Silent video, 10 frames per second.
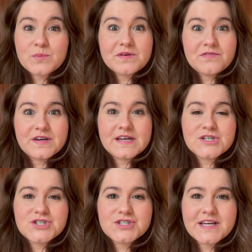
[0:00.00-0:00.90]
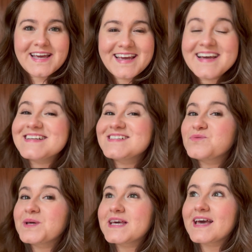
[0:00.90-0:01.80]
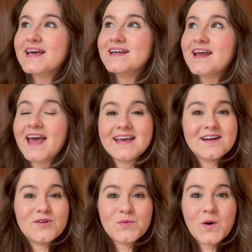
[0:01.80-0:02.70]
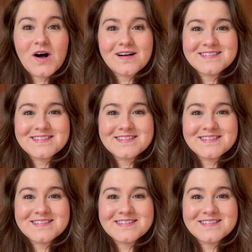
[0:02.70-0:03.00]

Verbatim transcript: be finished and we can hang it on the wall.